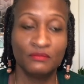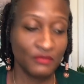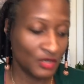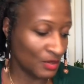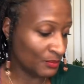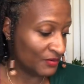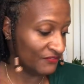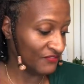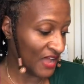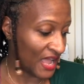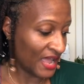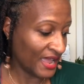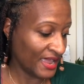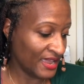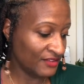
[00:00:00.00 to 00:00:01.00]
Number
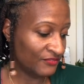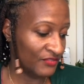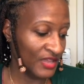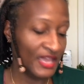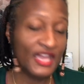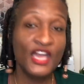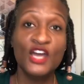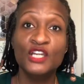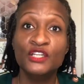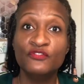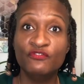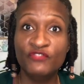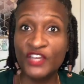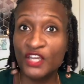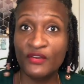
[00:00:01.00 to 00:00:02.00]
5,
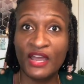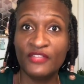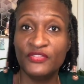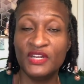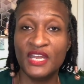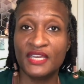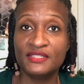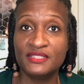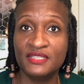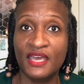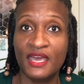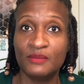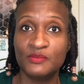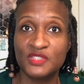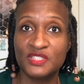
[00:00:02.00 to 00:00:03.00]
figure out the next
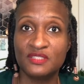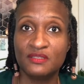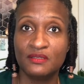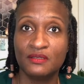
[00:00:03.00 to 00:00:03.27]
steps.